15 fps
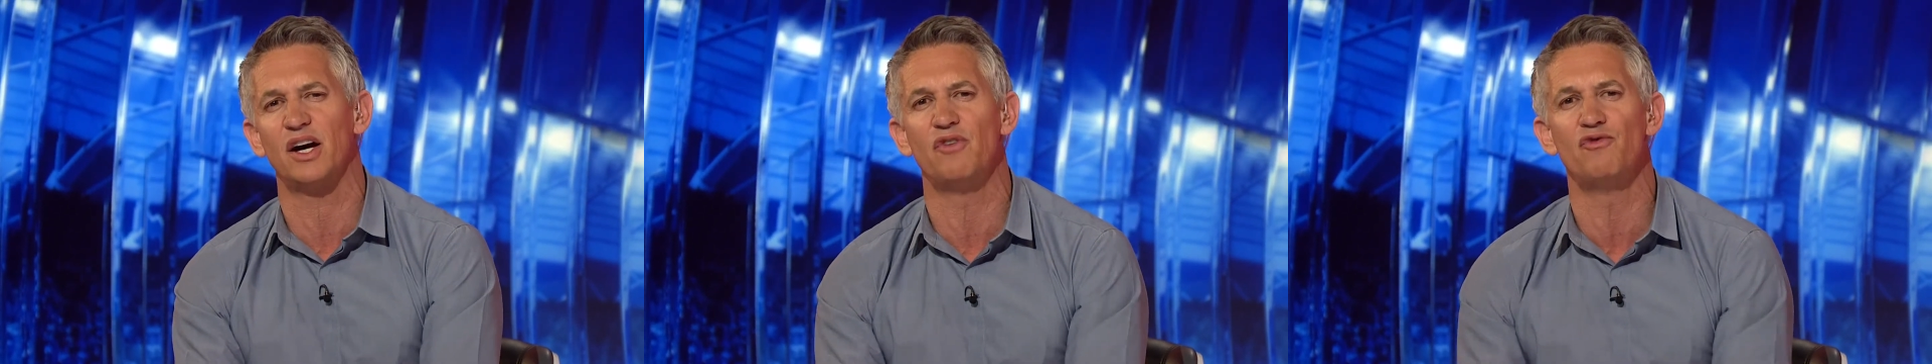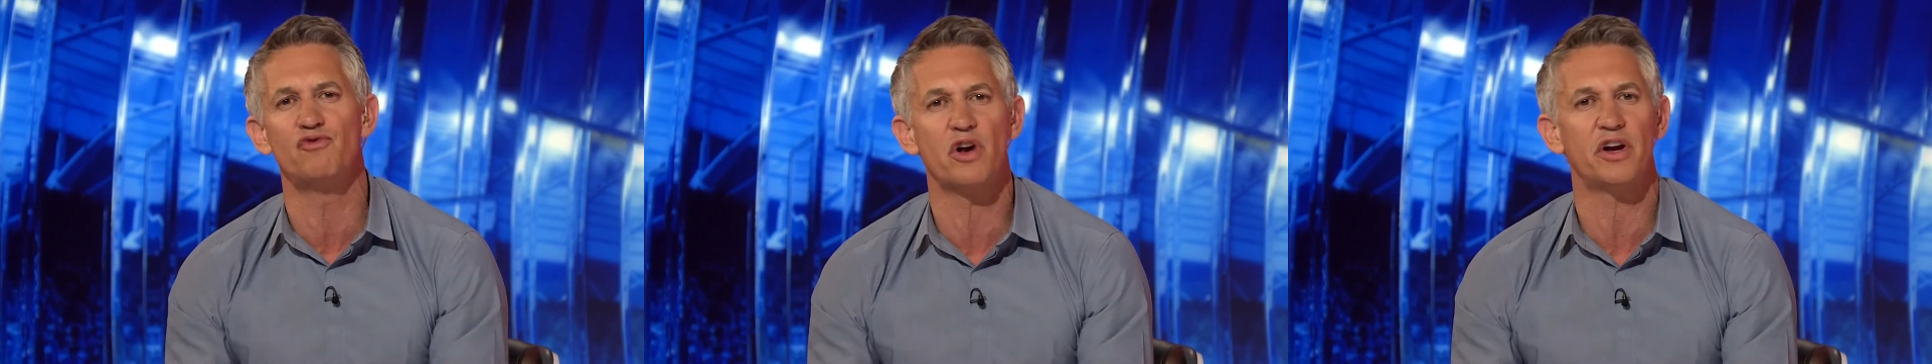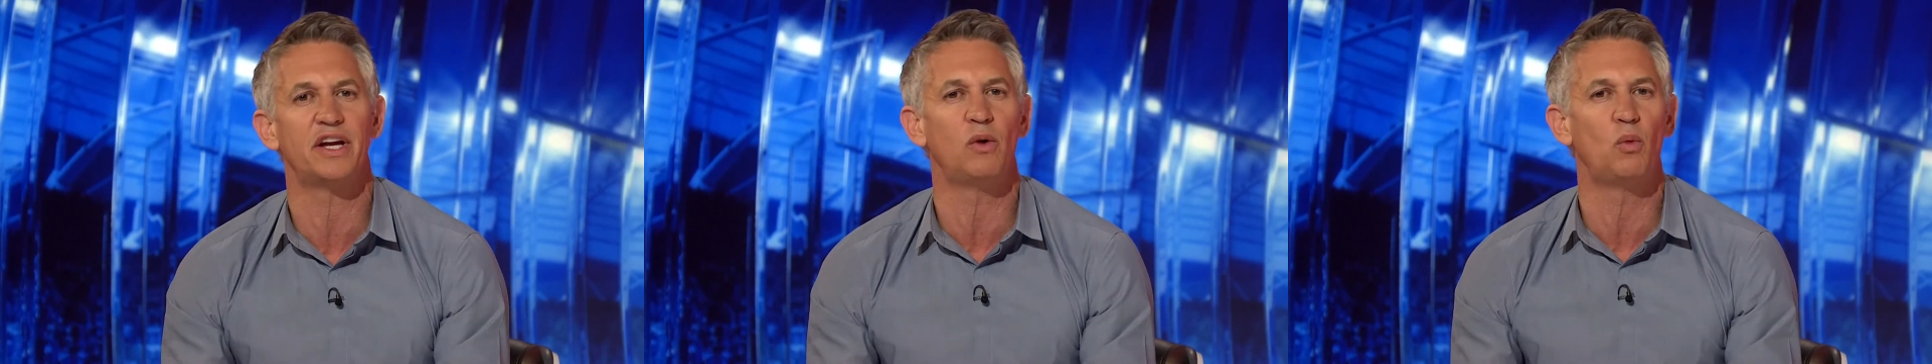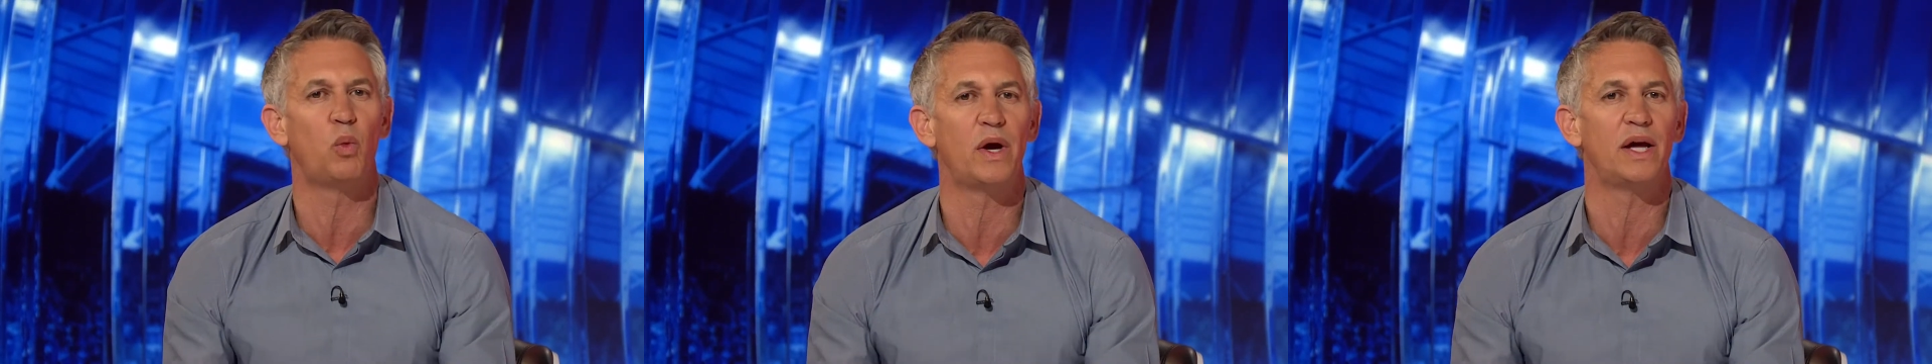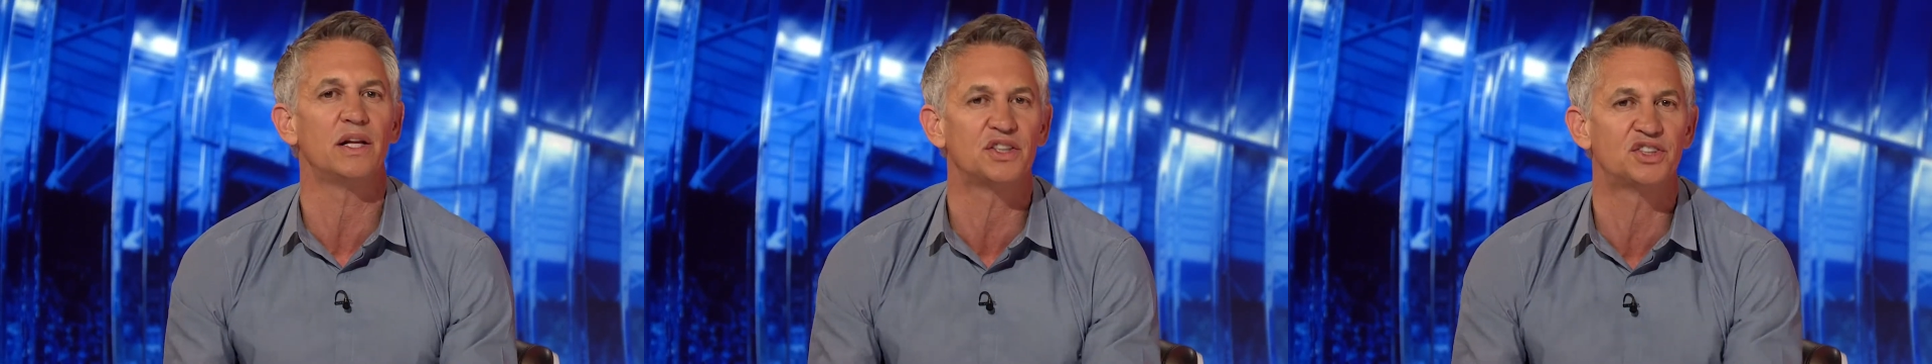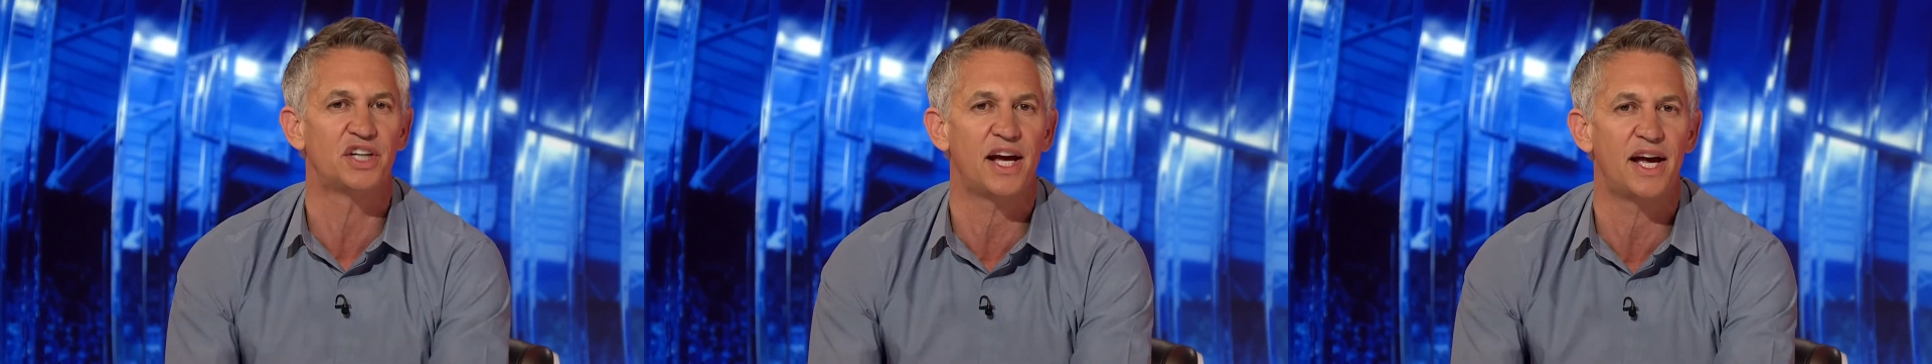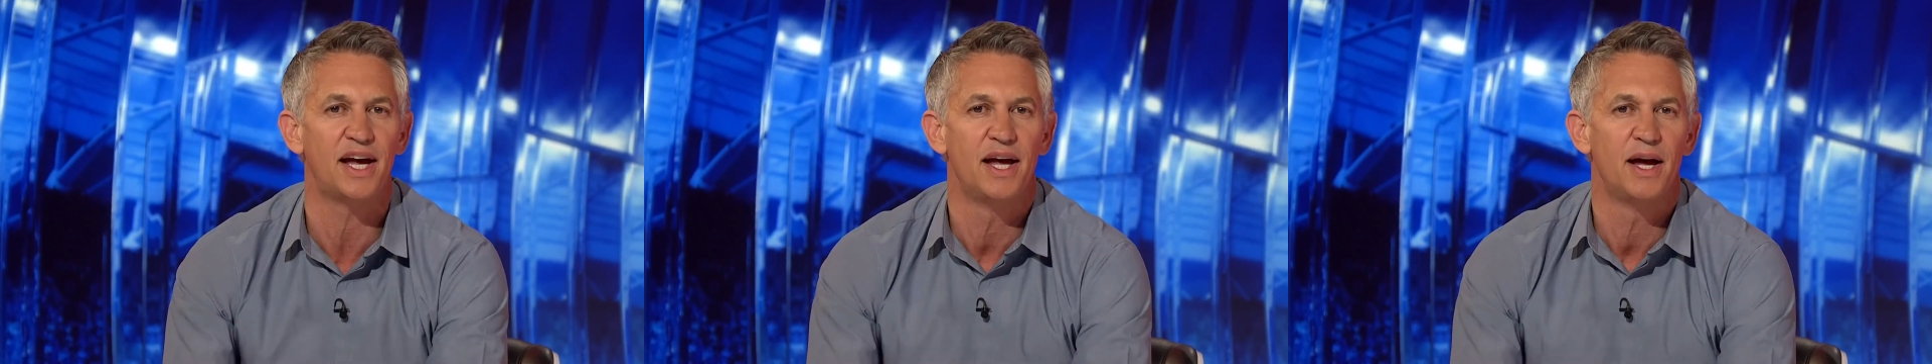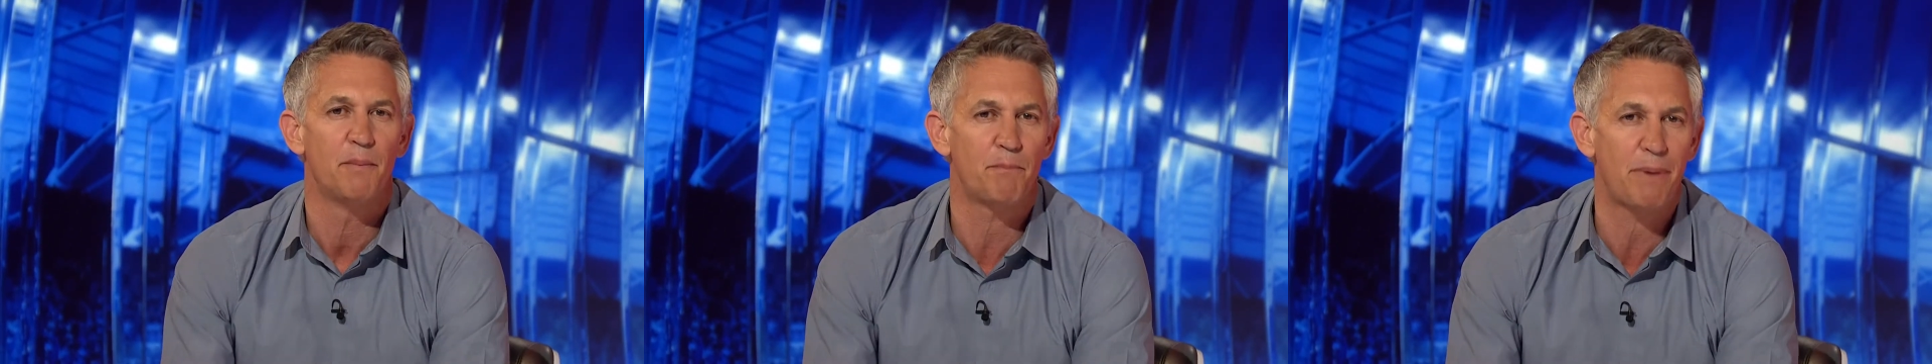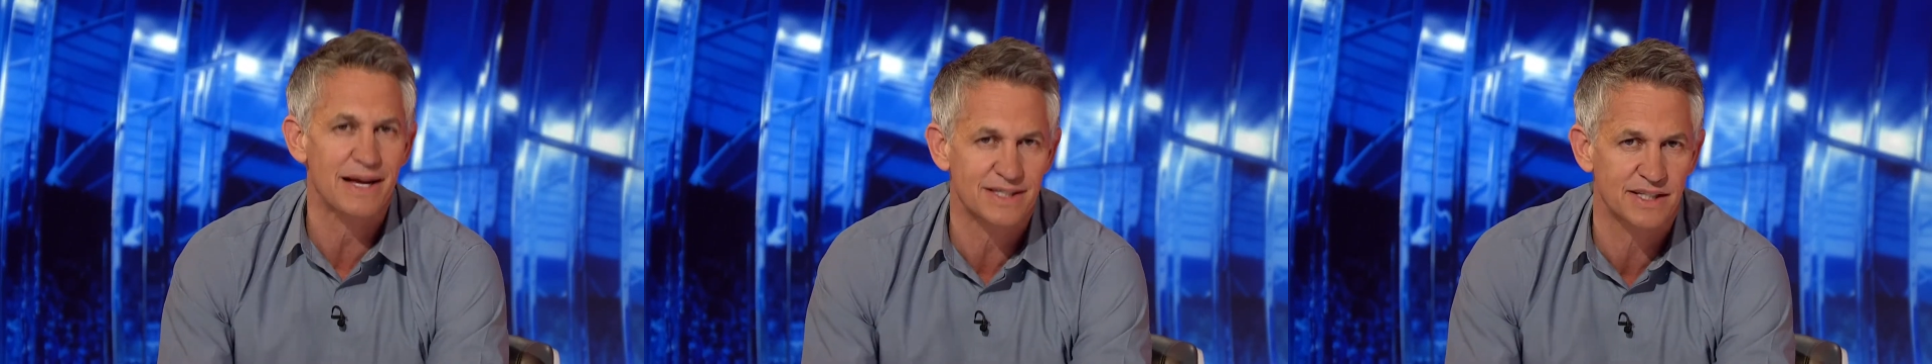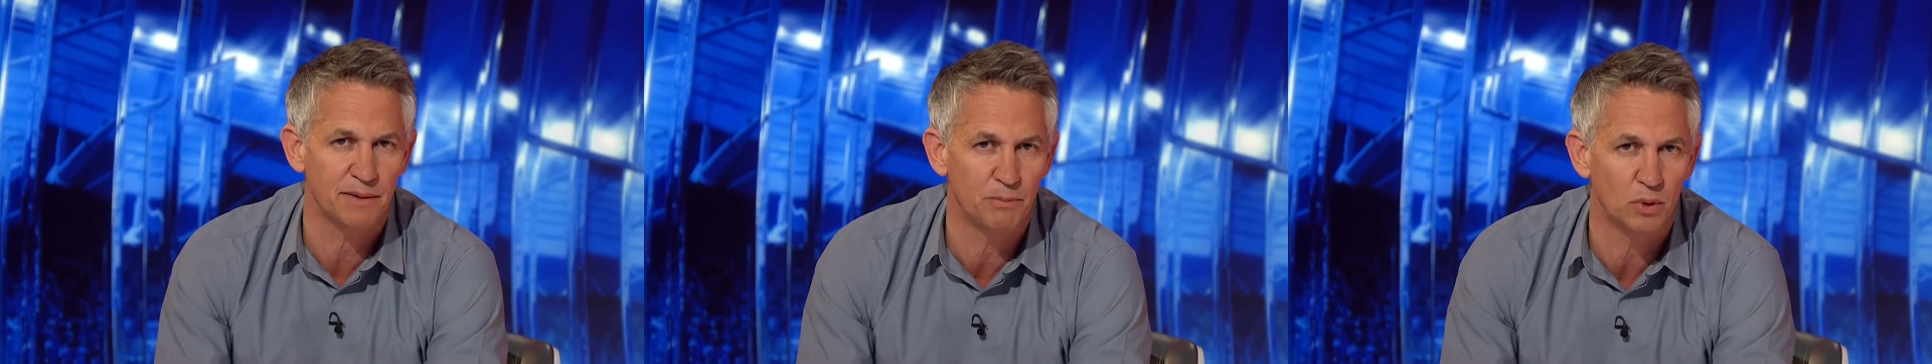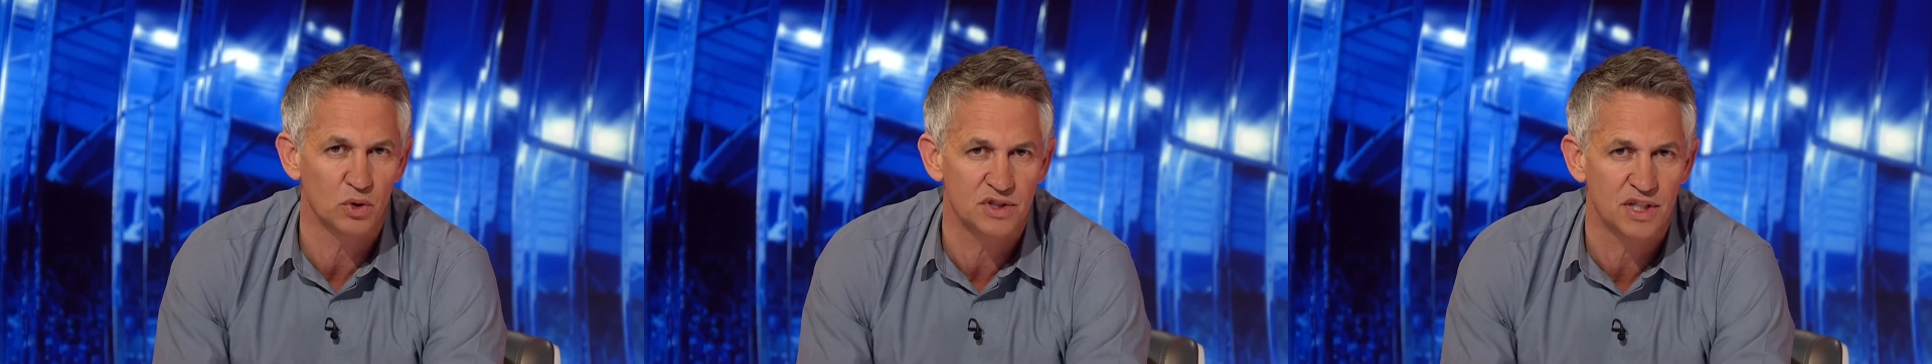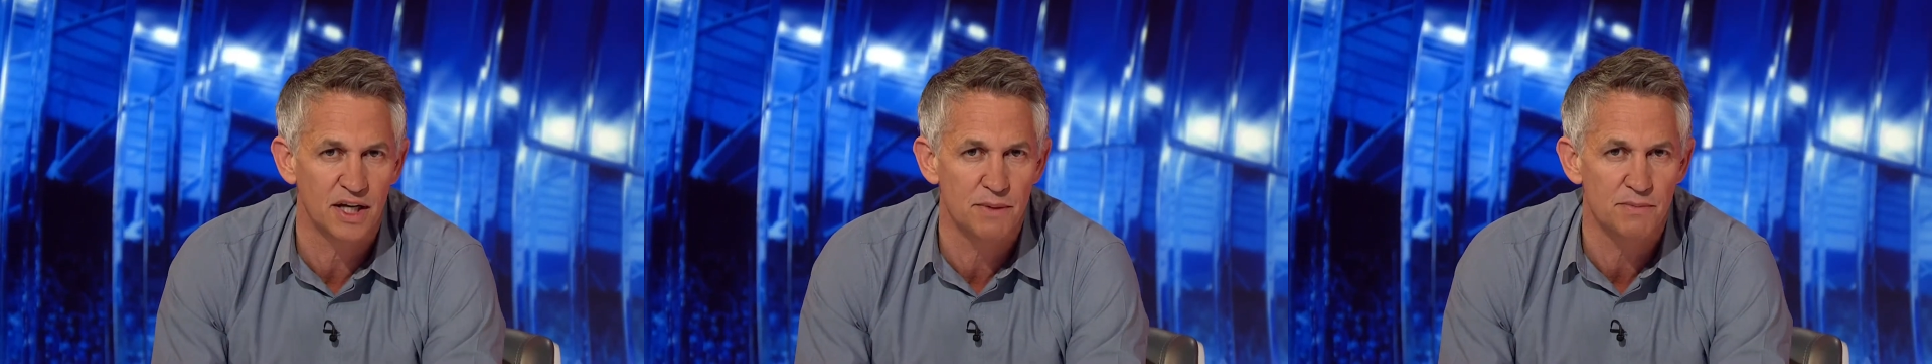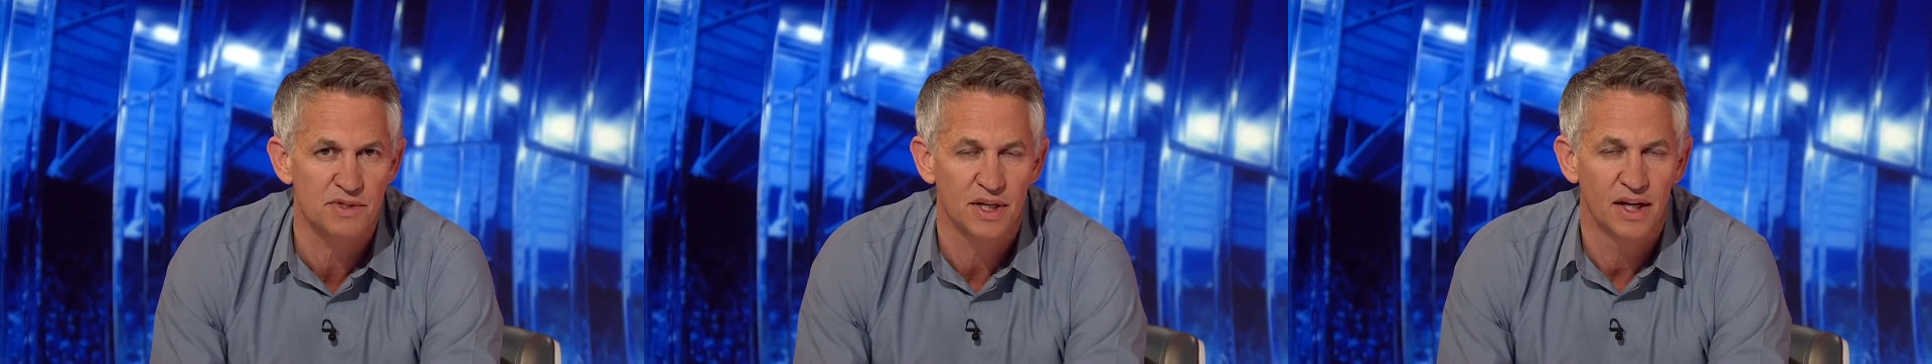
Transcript: and running wheelchair basketball teams